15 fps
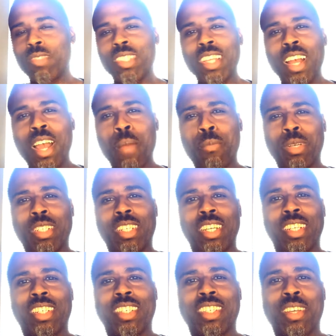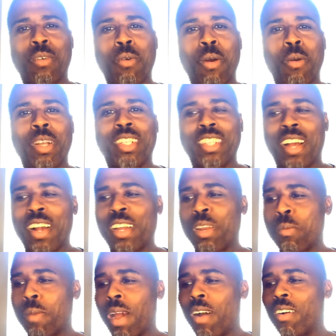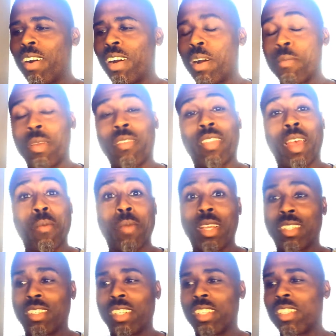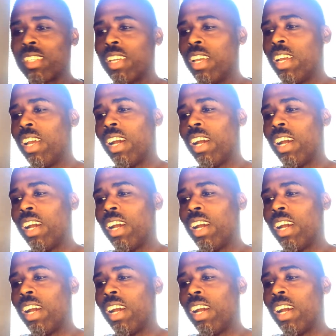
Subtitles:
unpretentious in what we're talking about, if that makes sense.